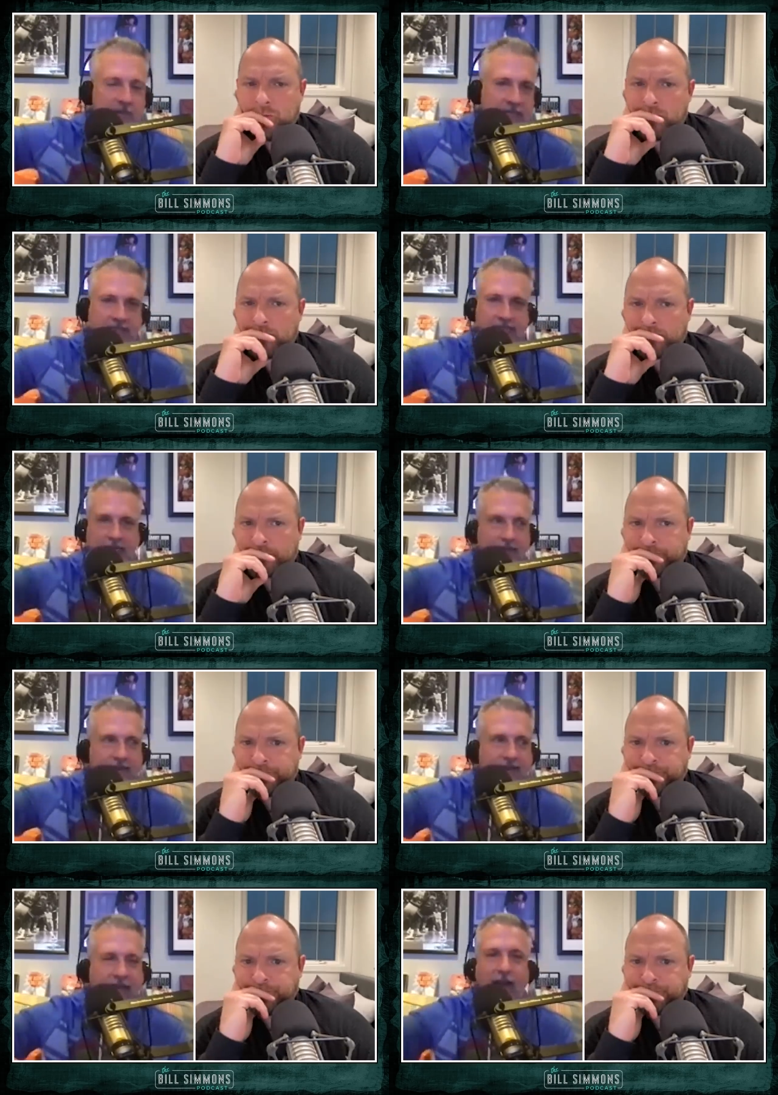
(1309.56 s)
Speaker 1: but it's like,
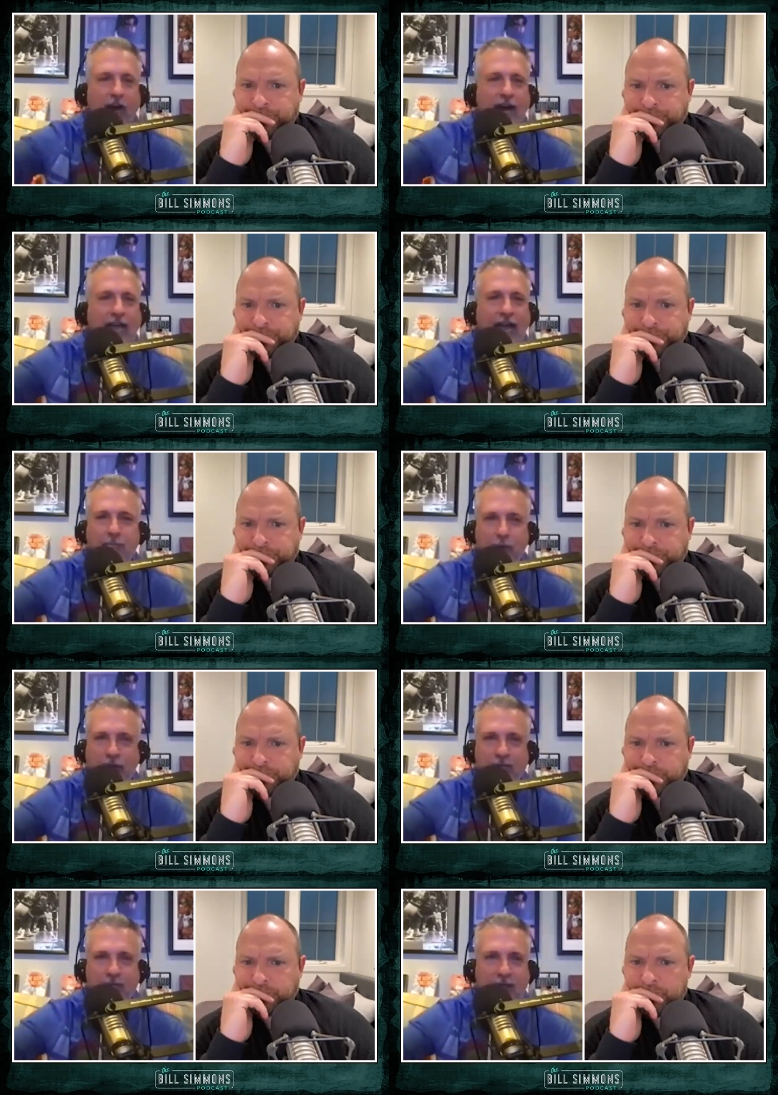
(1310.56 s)
I'd already kind of
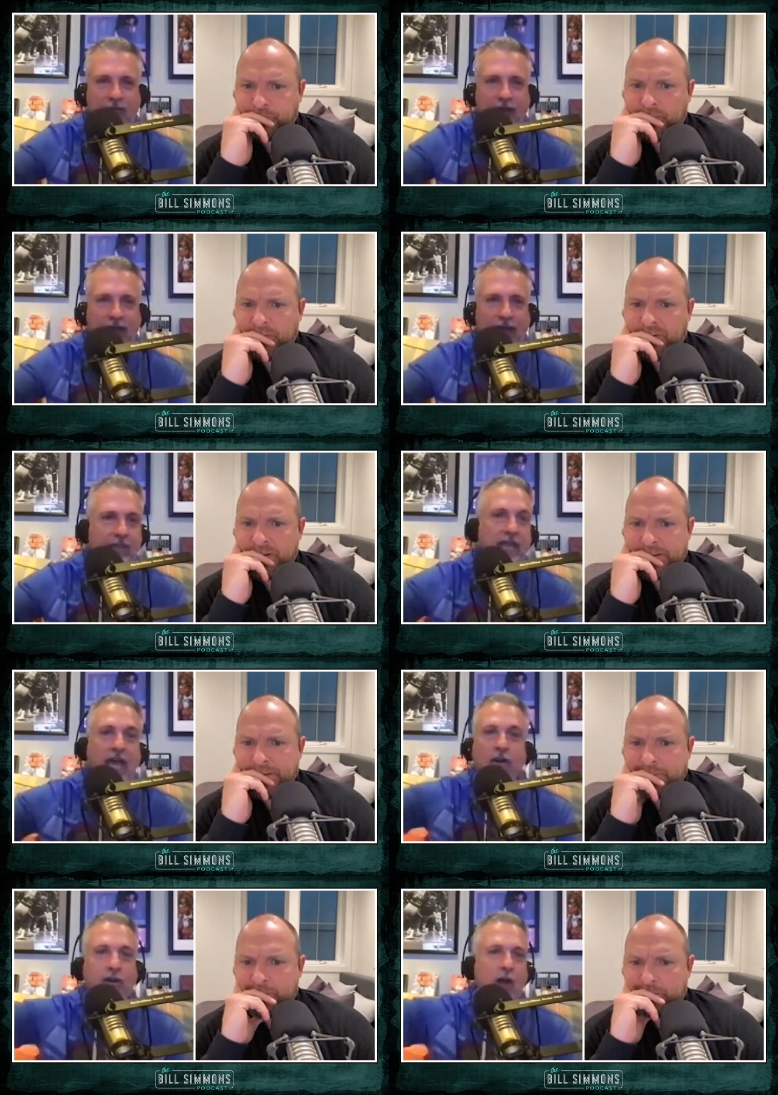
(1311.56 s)
planted my flag on the,
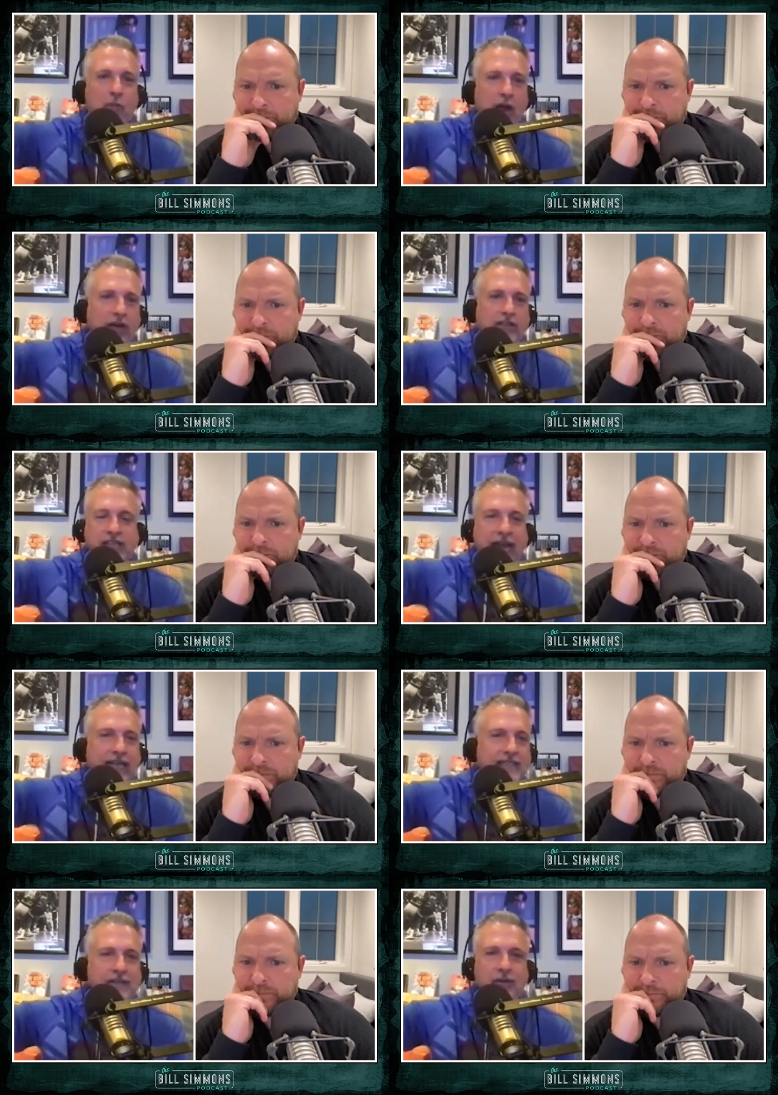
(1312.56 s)
I don't care about your
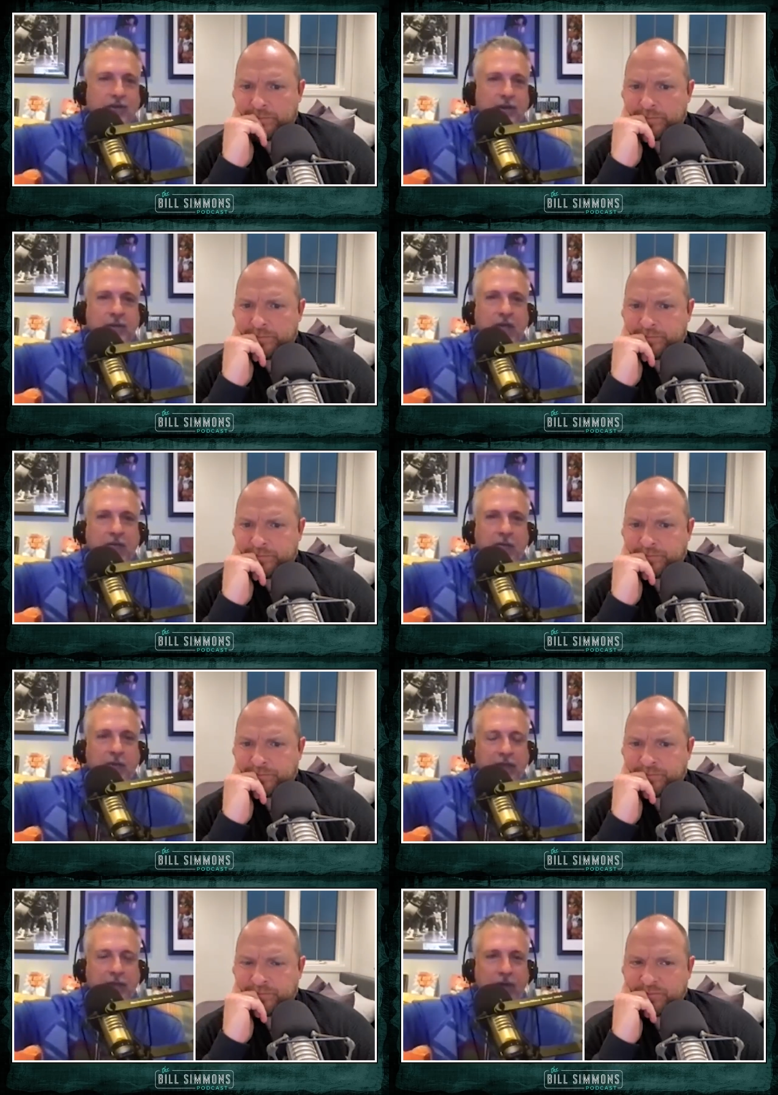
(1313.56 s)
stats if your team can't even
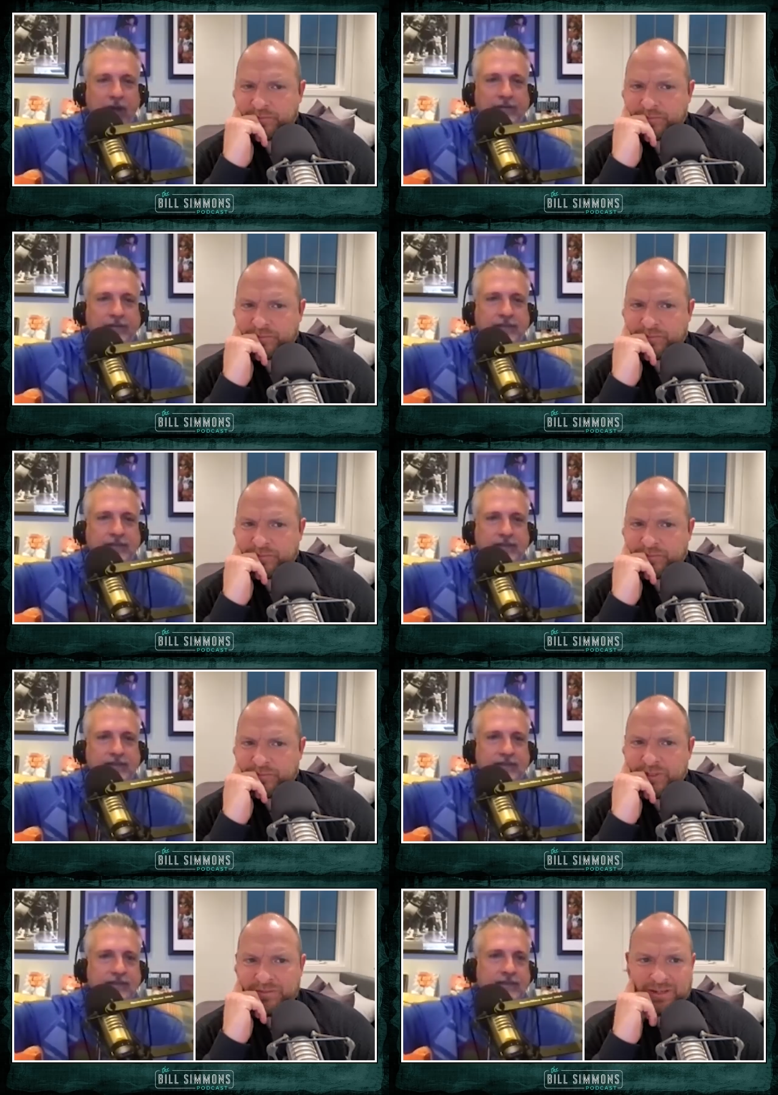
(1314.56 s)
make the playoffs.
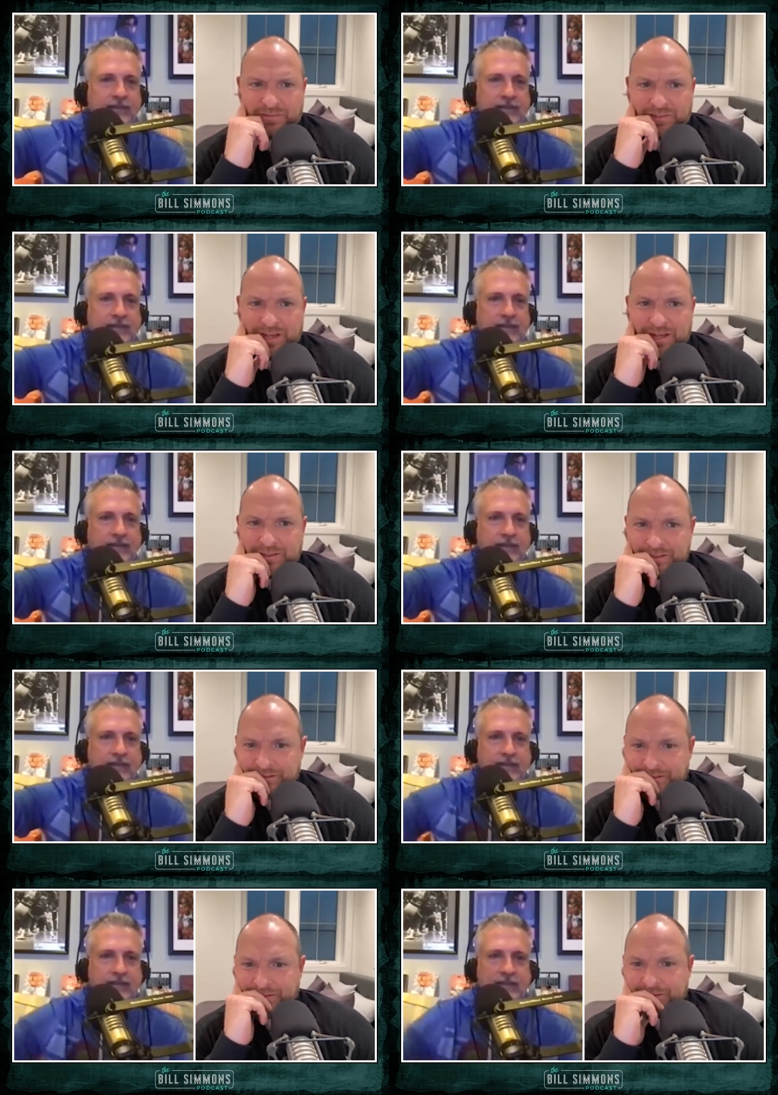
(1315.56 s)
Speaker 2: You have a lot of flags.
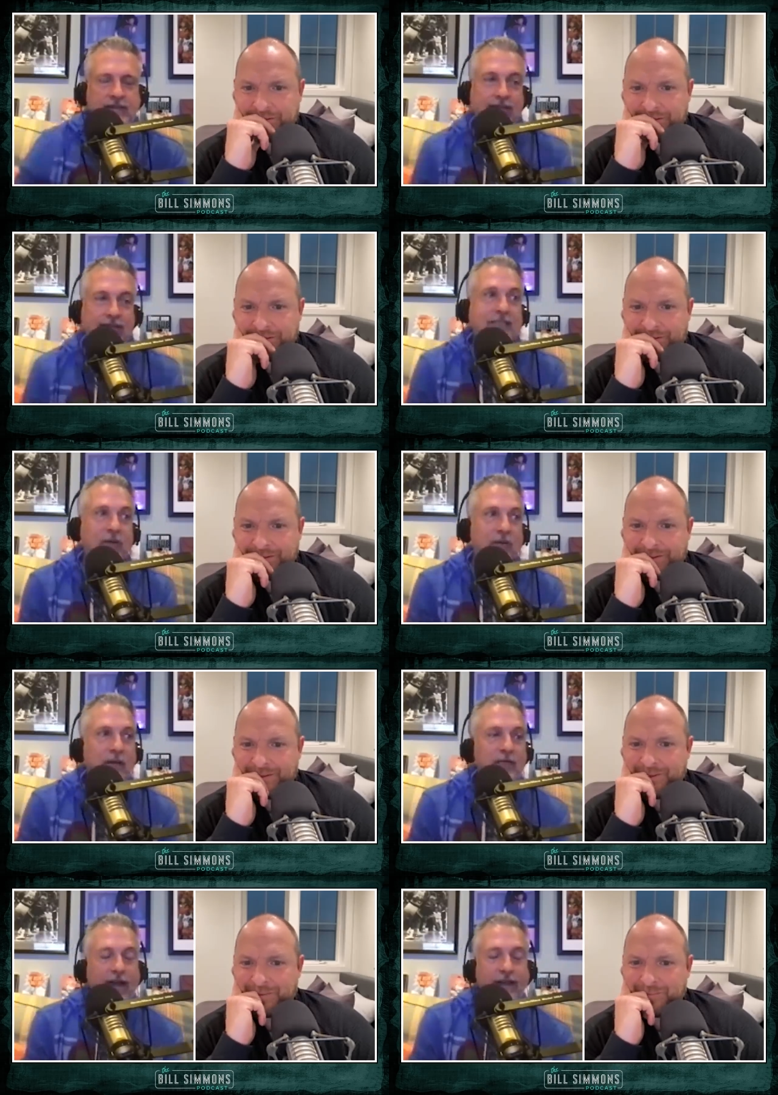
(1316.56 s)
Speaker 1: That's one of
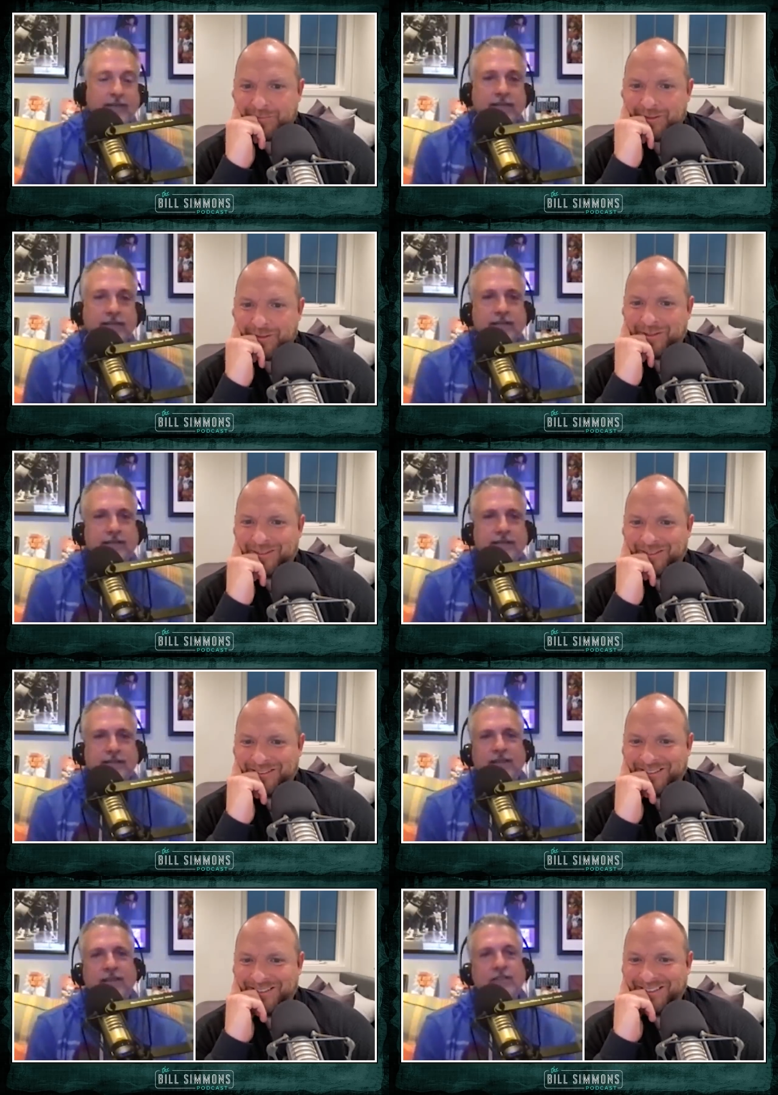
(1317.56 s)
my flags.
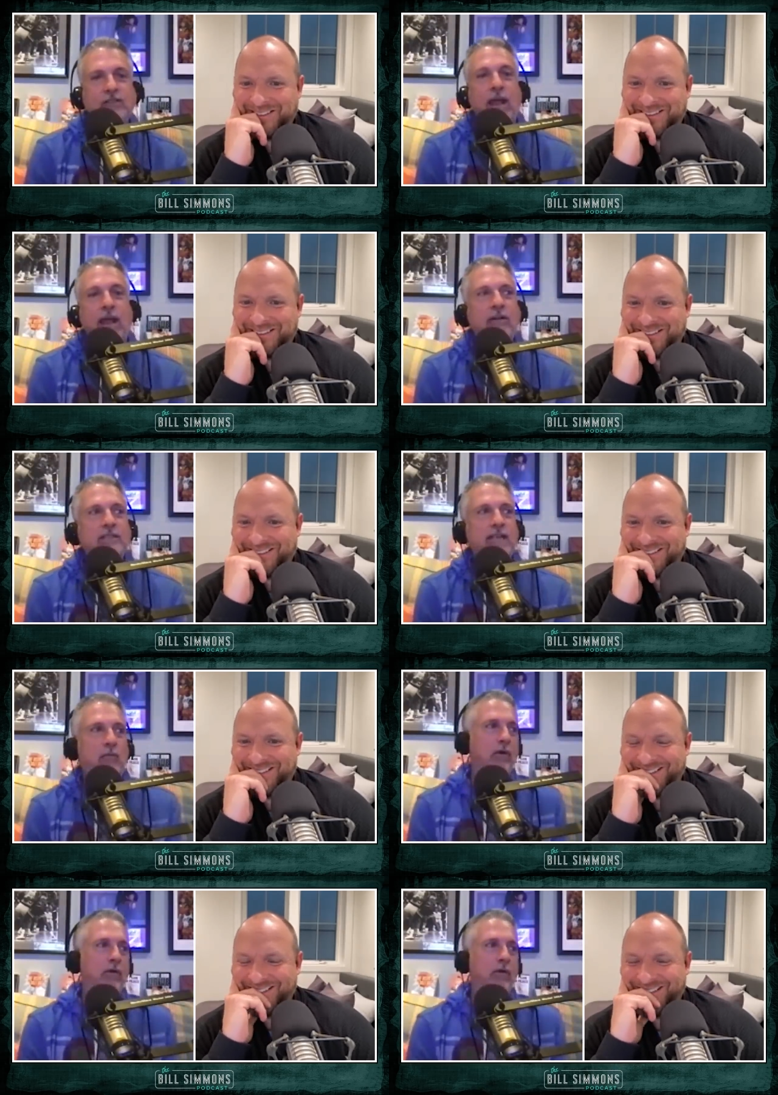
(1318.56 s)
So now it's like, well,